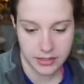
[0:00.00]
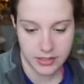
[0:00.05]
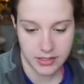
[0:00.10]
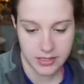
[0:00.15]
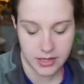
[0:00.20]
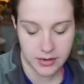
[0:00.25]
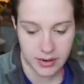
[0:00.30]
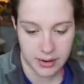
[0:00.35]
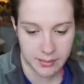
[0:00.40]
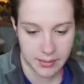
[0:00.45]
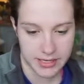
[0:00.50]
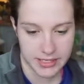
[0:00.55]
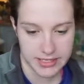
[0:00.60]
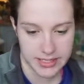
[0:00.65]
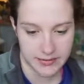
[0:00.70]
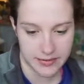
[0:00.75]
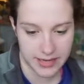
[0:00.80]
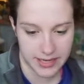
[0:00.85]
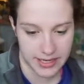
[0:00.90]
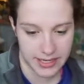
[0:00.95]
So I'm gonna
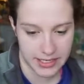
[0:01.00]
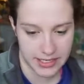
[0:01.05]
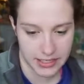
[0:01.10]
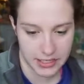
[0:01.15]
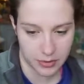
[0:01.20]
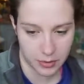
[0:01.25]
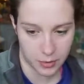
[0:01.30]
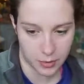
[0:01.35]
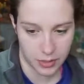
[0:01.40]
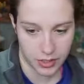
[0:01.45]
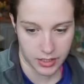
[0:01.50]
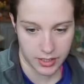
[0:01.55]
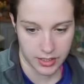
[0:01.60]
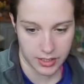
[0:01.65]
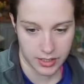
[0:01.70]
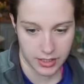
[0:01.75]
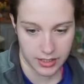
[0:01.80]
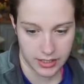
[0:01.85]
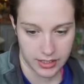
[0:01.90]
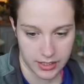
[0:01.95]
see if I can get it to
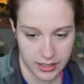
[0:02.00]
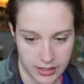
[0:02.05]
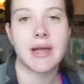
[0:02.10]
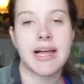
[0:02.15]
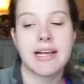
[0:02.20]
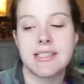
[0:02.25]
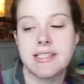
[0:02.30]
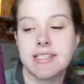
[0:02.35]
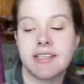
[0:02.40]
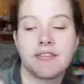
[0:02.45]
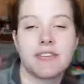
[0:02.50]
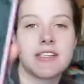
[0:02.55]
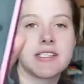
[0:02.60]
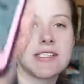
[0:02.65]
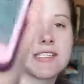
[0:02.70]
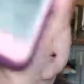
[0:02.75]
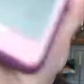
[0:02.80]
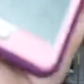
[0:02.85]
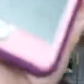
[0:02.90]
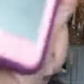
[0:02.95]
work. It has different
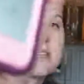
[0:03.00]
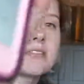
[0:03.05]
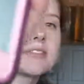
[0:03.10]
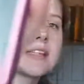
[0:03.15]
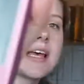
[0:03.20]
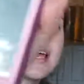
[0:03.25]
sounds,